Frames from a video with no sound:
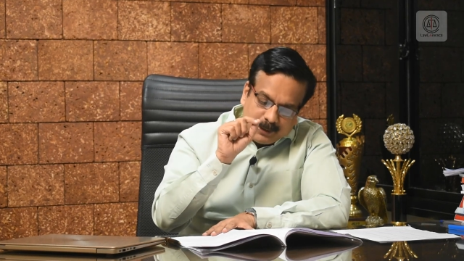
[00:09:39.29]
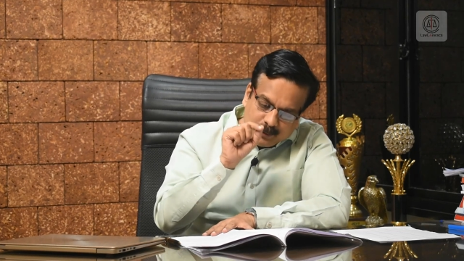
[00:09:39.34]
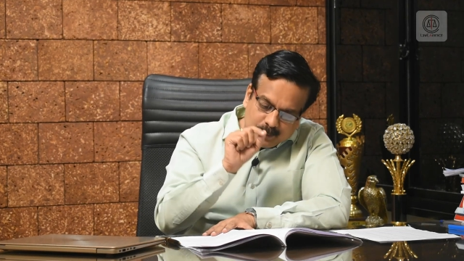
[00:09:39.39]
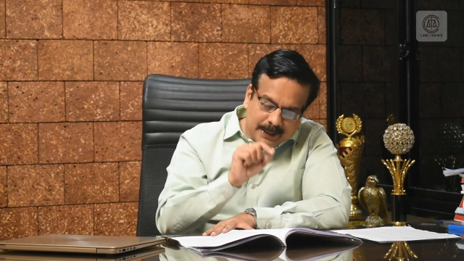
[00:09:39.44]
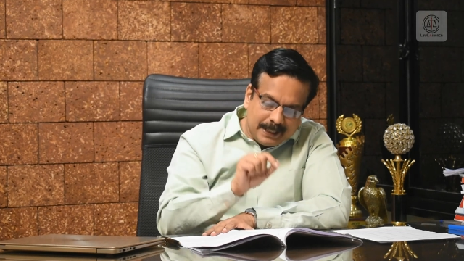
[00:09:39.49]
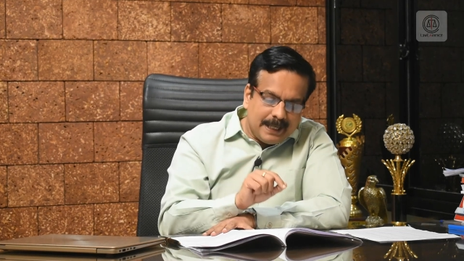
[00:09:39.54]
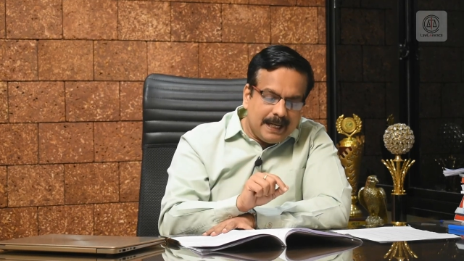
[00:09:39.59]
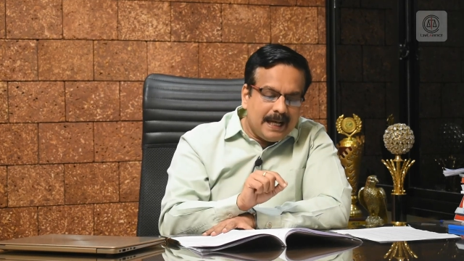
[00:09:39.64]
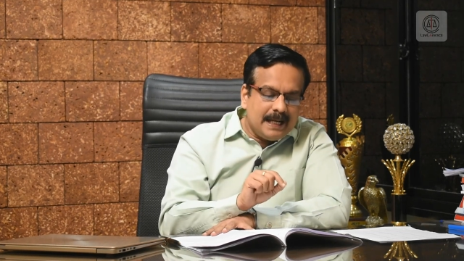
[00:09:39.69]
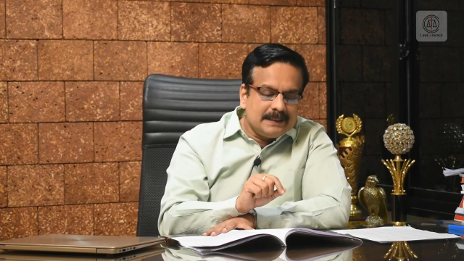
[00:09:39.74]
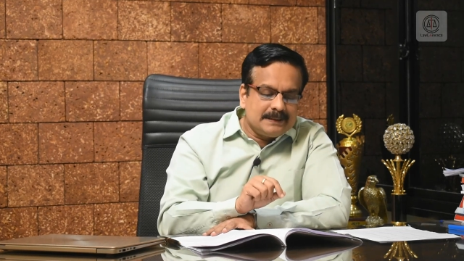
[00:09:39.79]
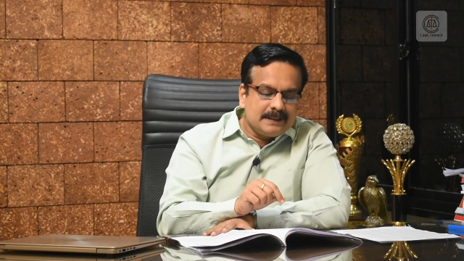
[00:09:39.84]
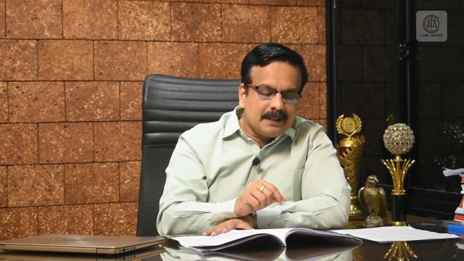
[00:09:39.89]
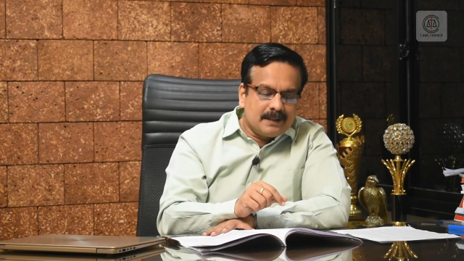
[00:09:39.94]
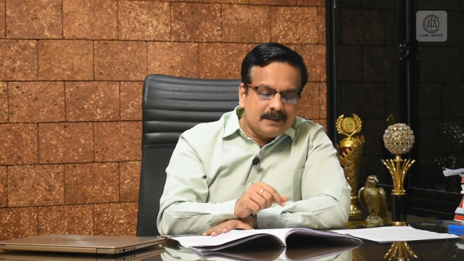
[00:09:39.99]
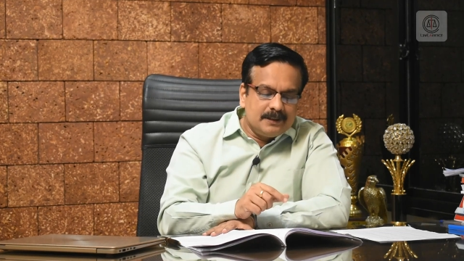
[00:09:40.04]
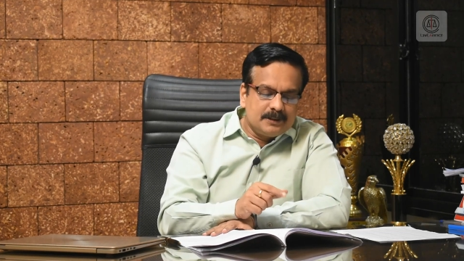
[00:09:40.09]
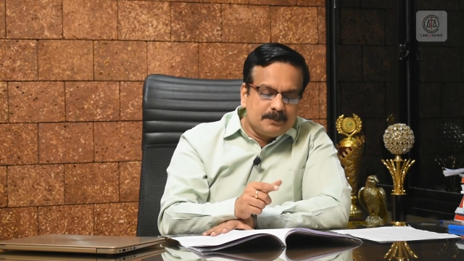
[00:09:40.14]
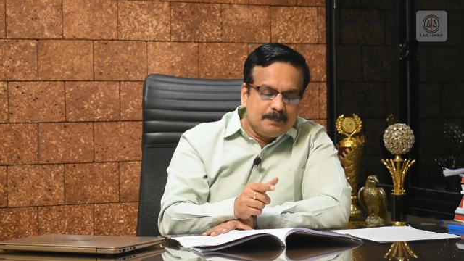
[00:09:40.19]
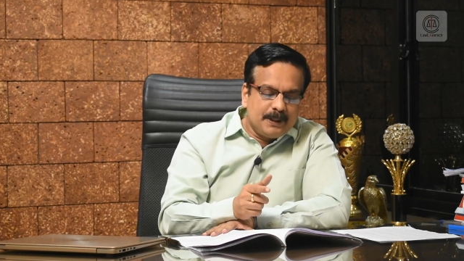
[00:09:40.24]
you can answer
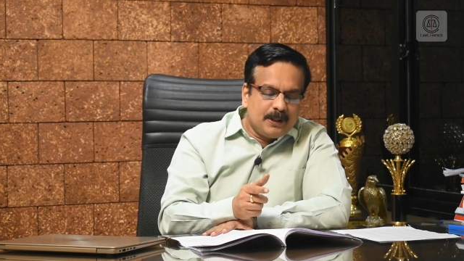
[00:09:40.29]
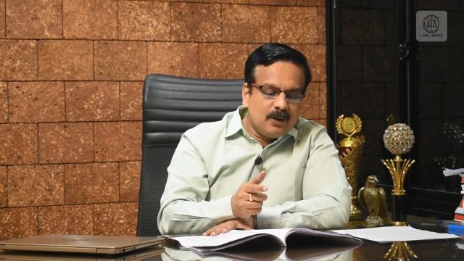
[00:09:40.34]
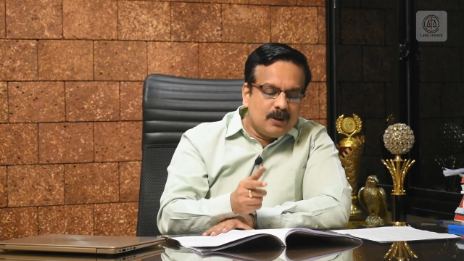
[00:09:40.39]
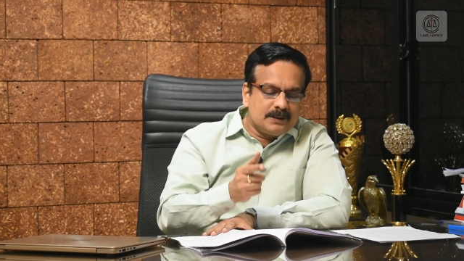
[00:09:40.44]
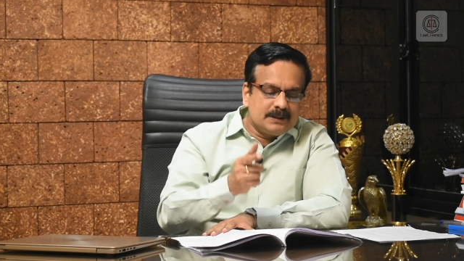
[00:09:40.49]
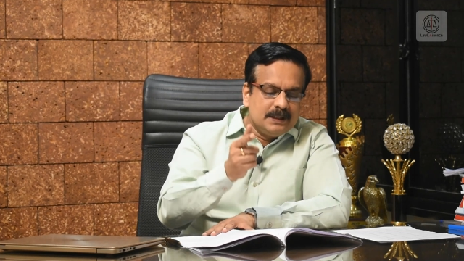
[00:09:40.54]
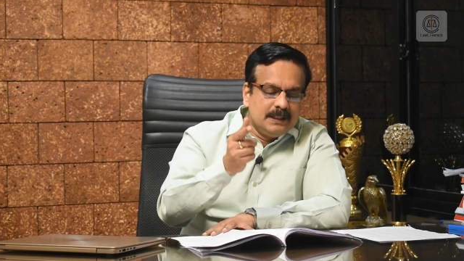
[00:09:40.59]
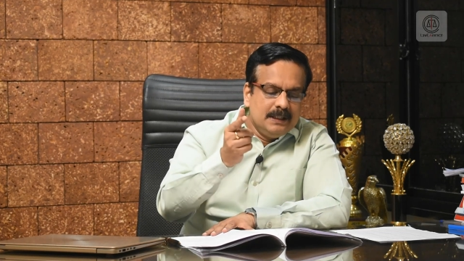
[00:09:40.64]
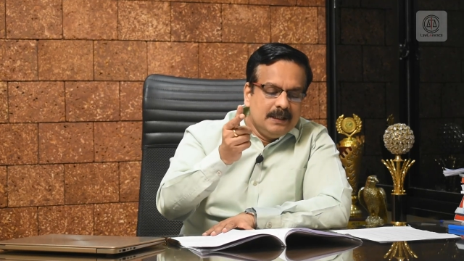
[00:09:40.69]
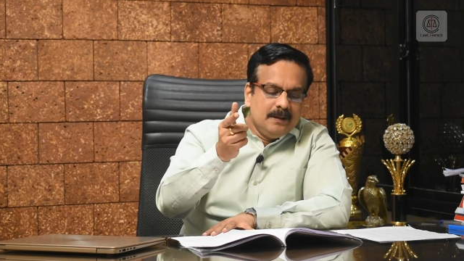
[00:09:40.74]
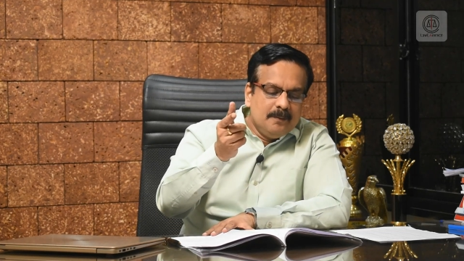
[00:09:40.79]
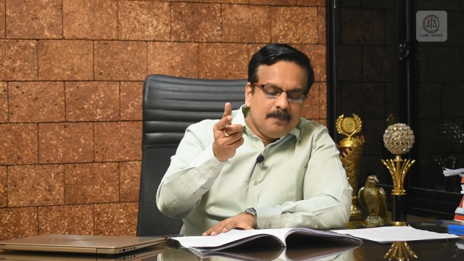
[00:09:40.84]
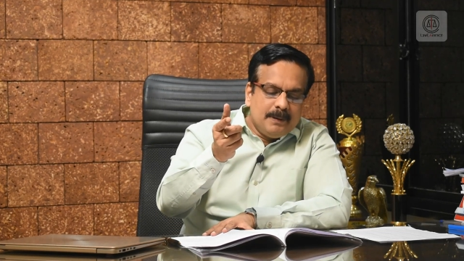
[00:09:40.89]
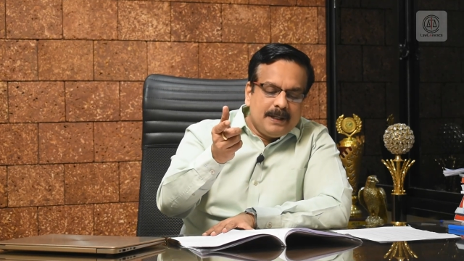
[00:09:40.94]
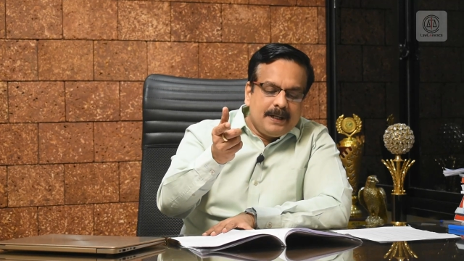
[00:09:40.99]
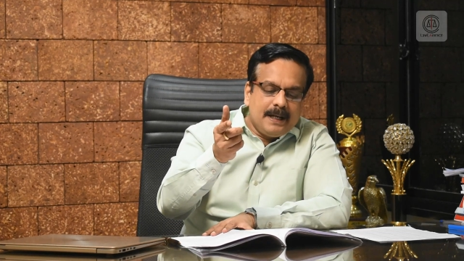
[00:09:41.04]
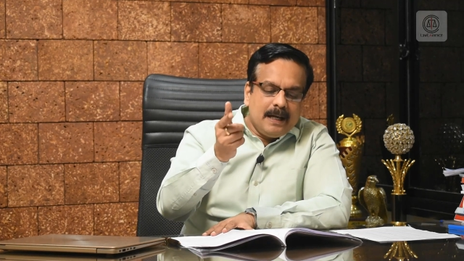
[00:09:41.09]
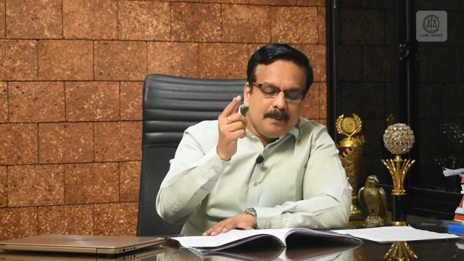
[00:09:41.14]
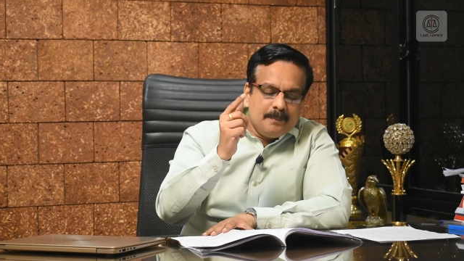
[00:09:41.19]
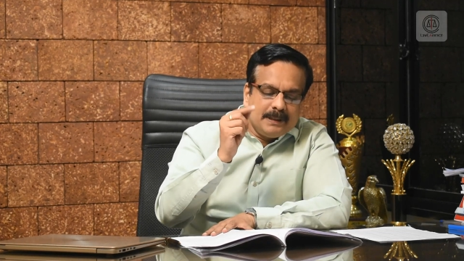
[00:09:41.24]
this, because
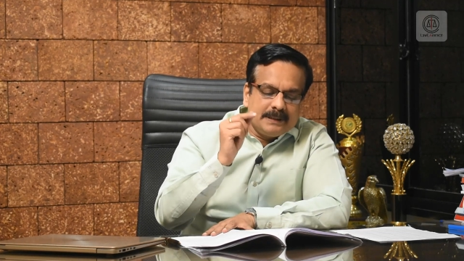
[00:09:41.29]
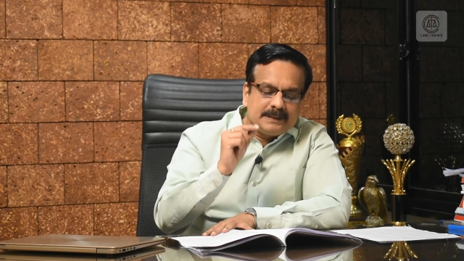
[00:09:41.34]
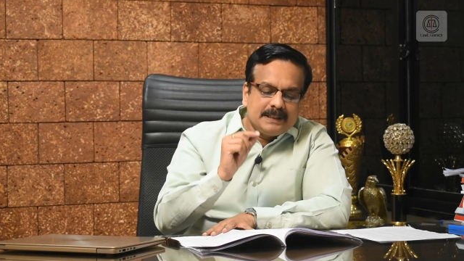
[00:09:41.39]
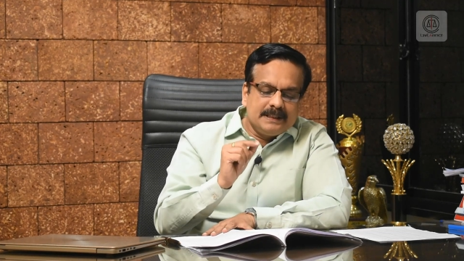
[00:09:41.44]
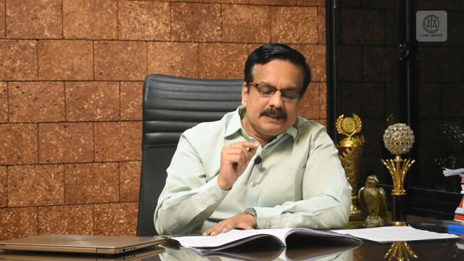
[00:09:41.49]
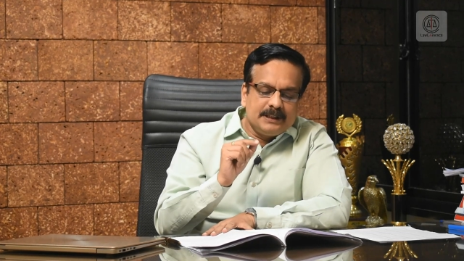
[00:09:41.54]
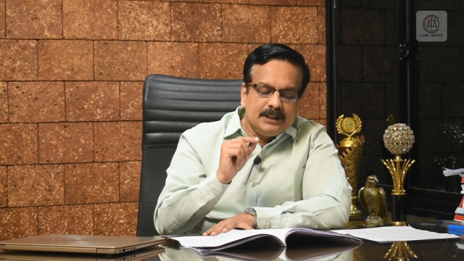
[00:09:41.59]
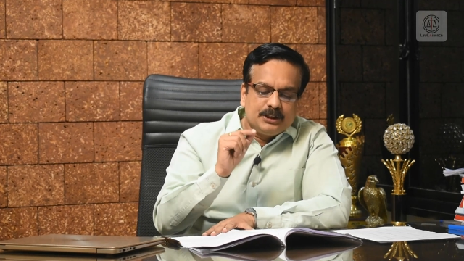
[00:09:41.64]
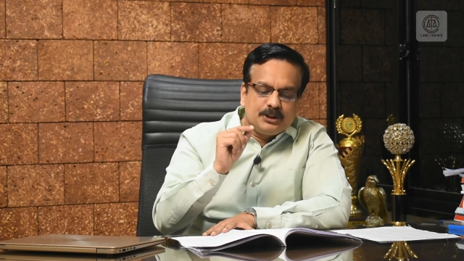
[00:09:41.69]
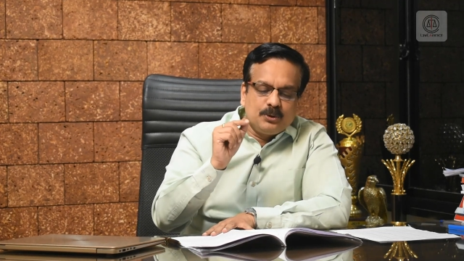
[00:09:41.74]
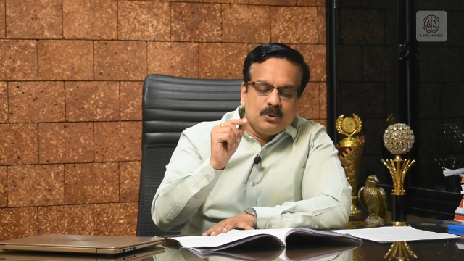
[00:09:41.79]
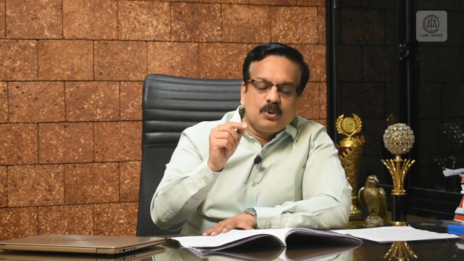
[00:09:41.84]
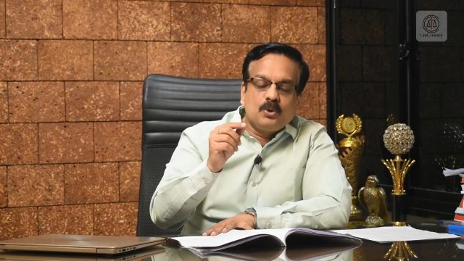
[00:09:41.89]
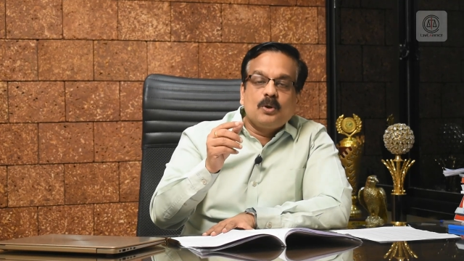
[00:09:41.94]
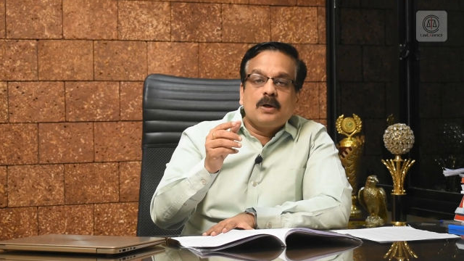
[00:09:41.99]
mandamus is issued